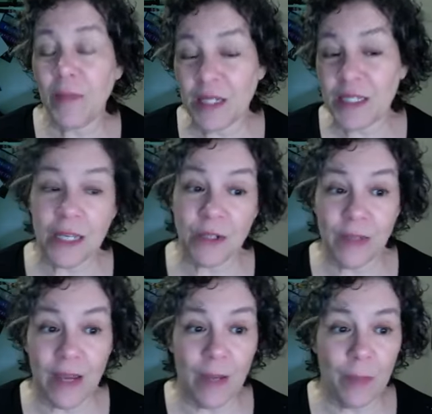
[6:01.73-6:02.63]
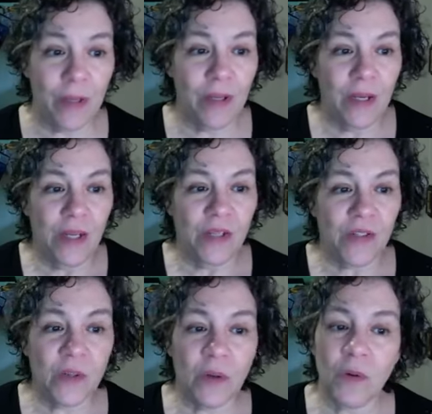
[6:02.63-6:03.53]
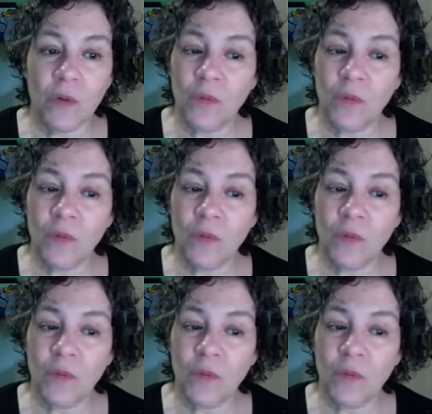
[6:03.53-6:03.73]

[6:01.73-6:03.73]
but it's Kindle app. So,